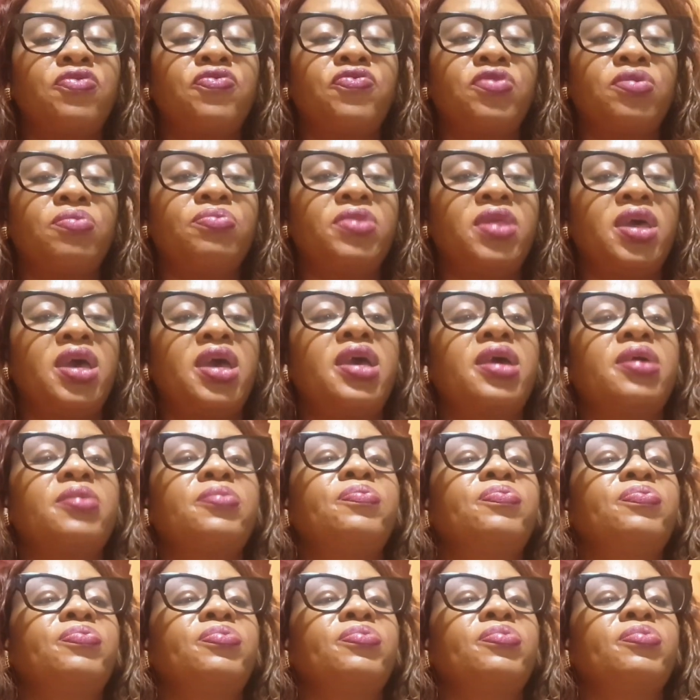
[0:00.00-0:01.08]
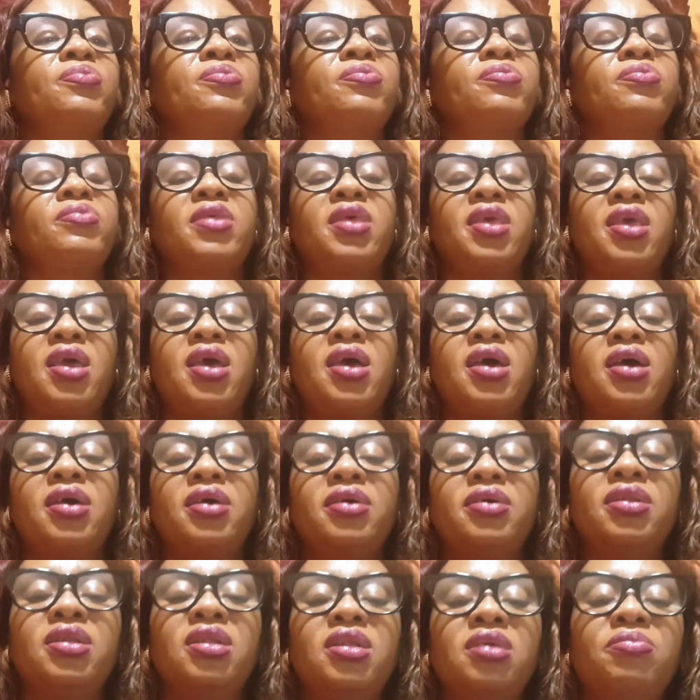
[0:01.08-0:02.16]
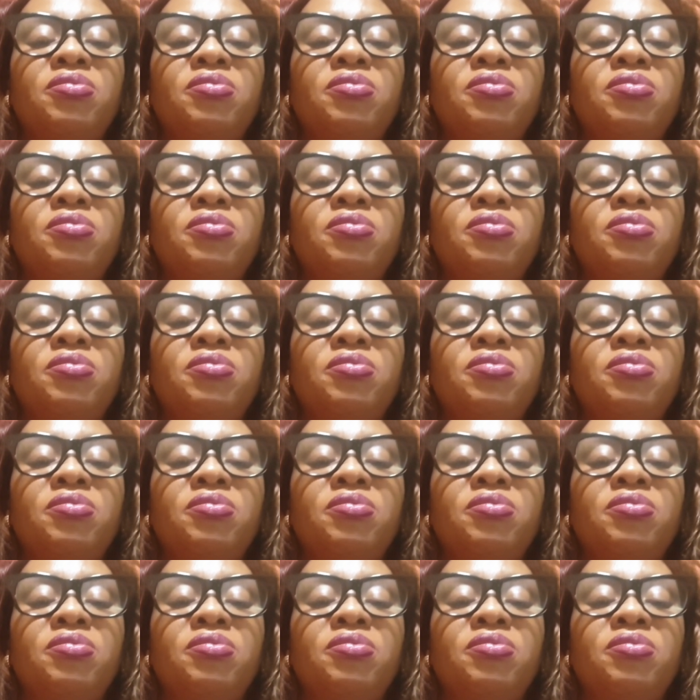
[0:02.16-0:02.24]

from there. Yeah, let